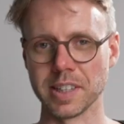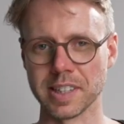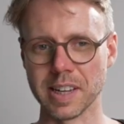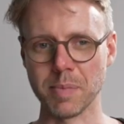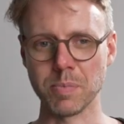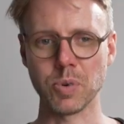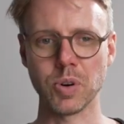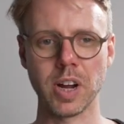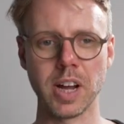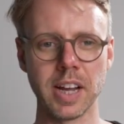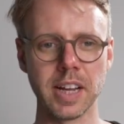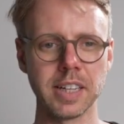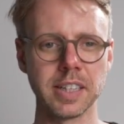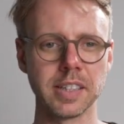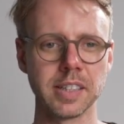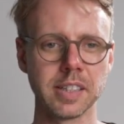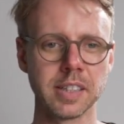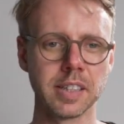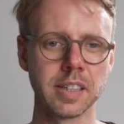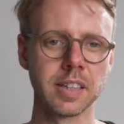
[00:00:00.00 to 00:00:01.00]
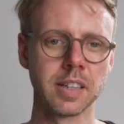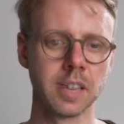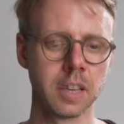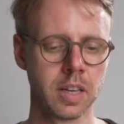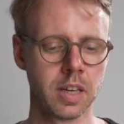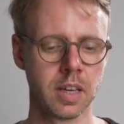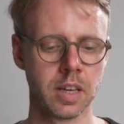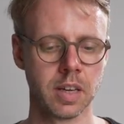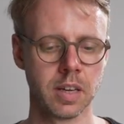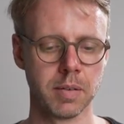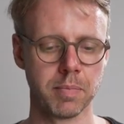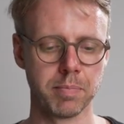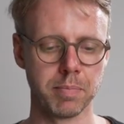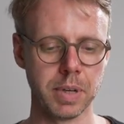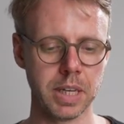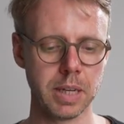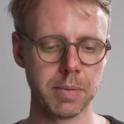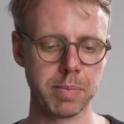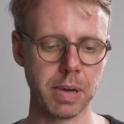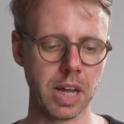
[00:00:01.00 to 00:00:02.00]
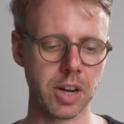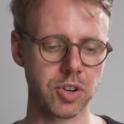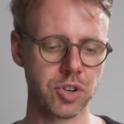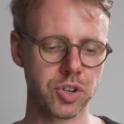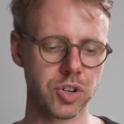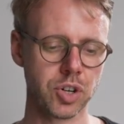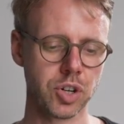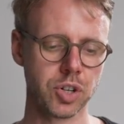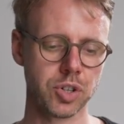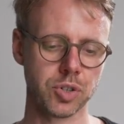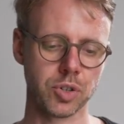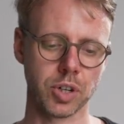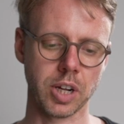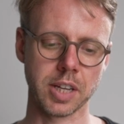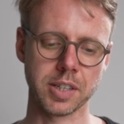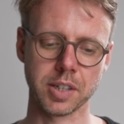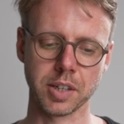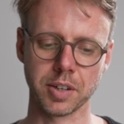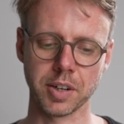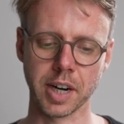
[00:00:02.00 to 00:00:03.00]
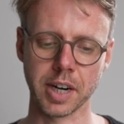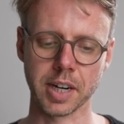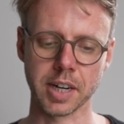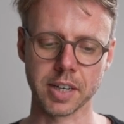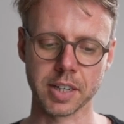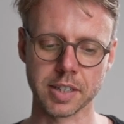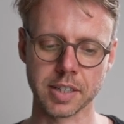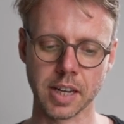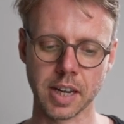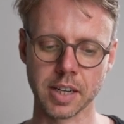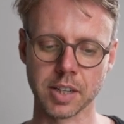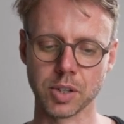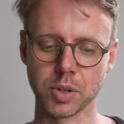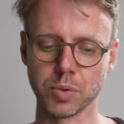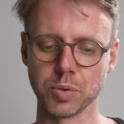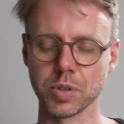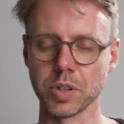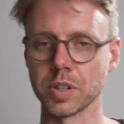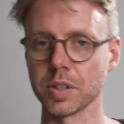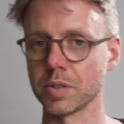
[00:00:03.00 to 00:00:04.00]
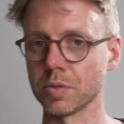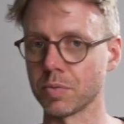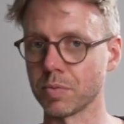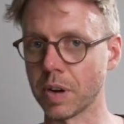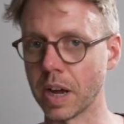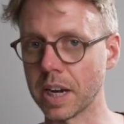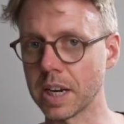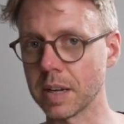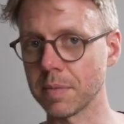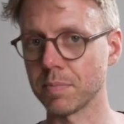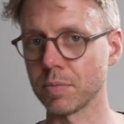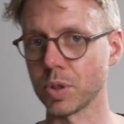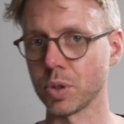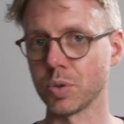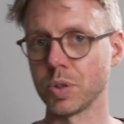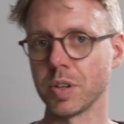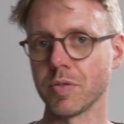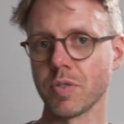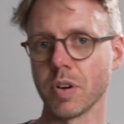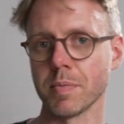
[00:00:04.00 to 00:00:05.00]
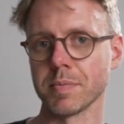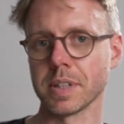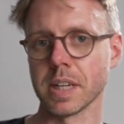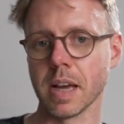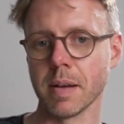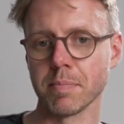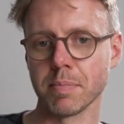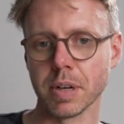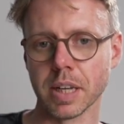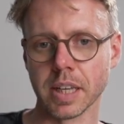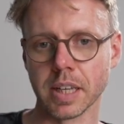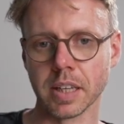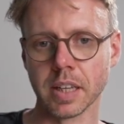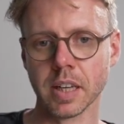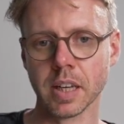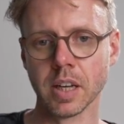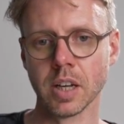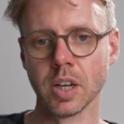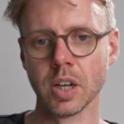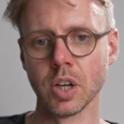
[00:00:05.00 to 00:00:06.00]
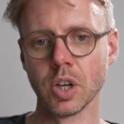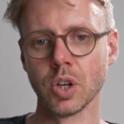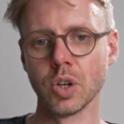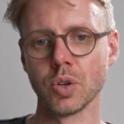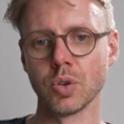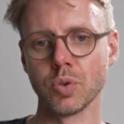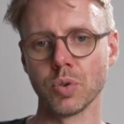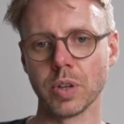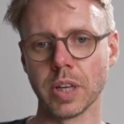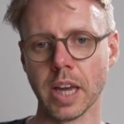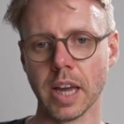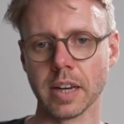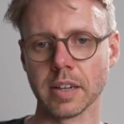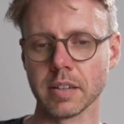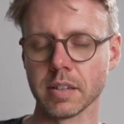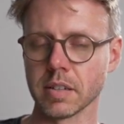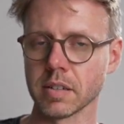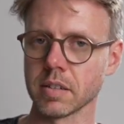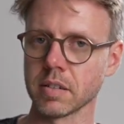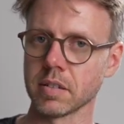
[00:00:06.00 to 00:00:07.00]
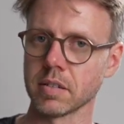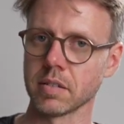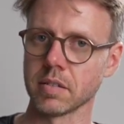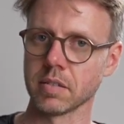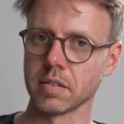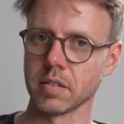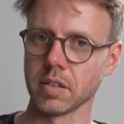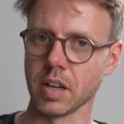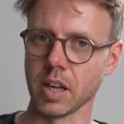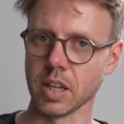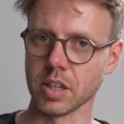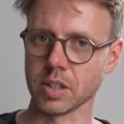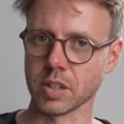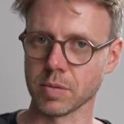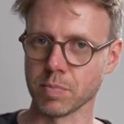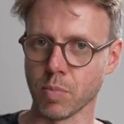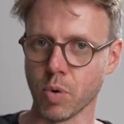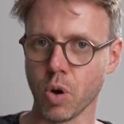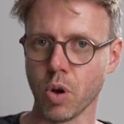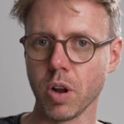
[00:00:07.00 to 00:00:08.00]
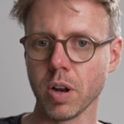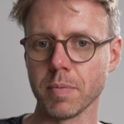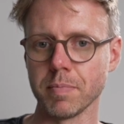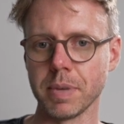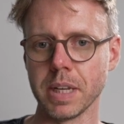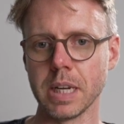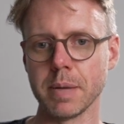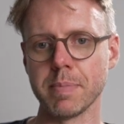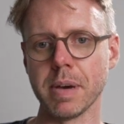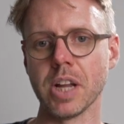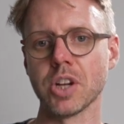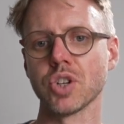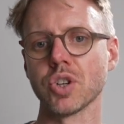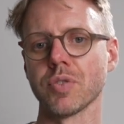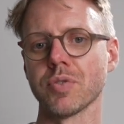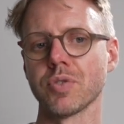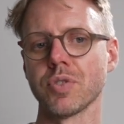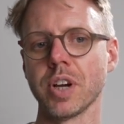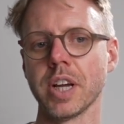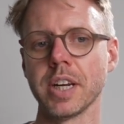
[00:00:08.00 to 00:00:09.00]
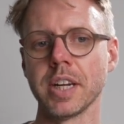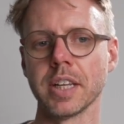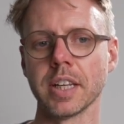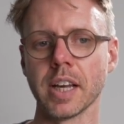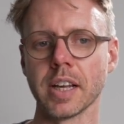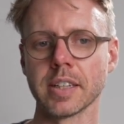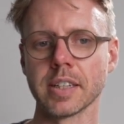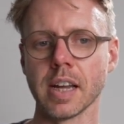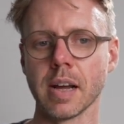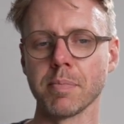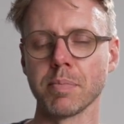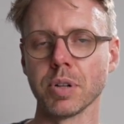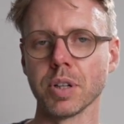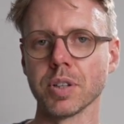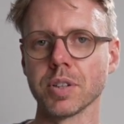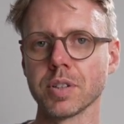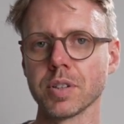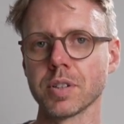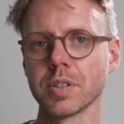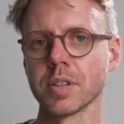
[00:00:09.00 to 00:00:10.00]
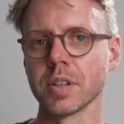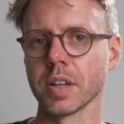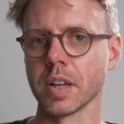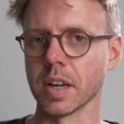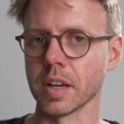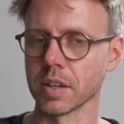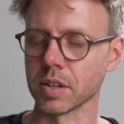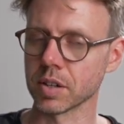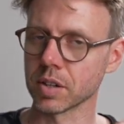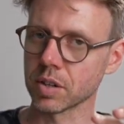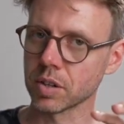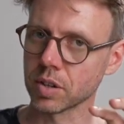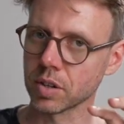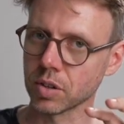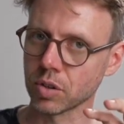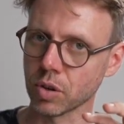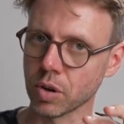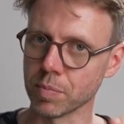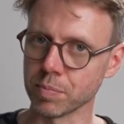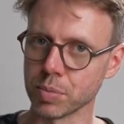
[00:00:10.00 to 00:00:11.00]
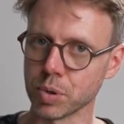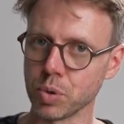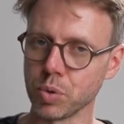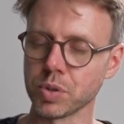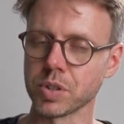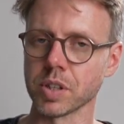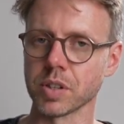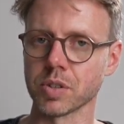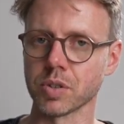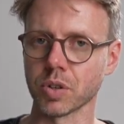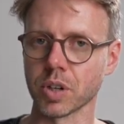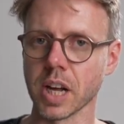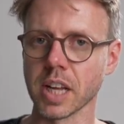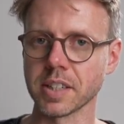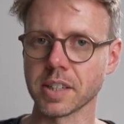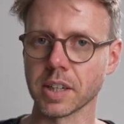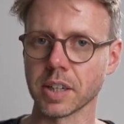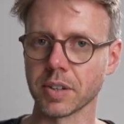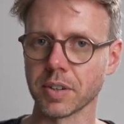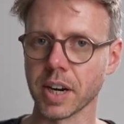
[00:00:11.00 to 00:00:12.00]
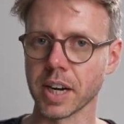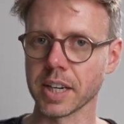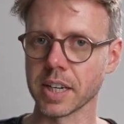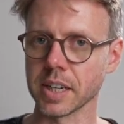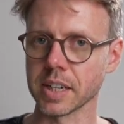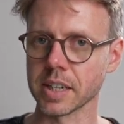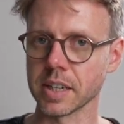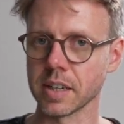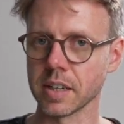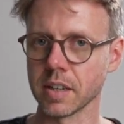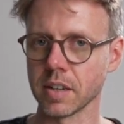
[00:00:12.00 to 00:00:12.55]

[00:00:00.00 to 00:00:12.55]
summarize. Mini batch stochastic gradient descent uses random uniform sampling to get a small mini batch of training examples and computes a stochastic gradient